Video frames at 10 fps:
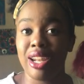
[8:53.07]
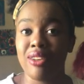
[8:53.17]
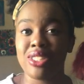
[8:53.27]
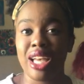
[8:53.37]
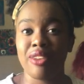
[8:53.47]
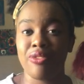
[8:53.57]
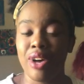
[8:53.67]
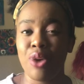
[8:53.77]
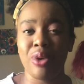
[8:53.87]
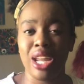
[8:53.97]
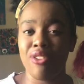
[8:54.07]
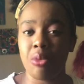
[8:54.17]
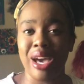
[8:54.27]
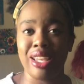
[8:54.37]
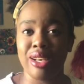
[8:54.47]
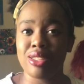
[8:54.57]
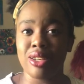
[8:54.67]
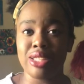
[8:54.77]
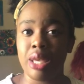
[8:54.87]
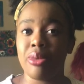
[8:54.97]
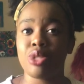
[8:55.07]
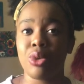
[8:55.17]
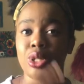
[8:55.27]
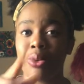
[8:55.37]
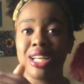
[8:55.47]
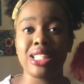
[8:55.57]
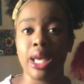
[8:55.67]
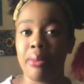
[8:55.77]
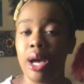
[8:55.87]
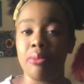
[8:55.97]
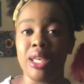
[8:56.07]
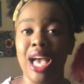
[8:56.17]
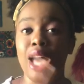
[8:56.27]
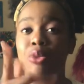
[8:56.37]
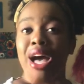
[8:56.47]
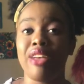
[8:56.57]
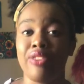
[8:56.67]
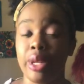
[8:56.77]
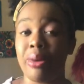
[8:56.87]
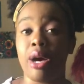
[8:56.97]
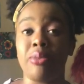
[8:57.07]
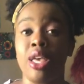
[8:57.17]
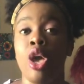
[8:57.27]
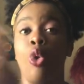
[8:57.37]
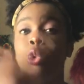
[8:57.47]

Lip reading: And I was like, fuck what everybody else gonna say, bitch. What do I say about me? How do I feel about me?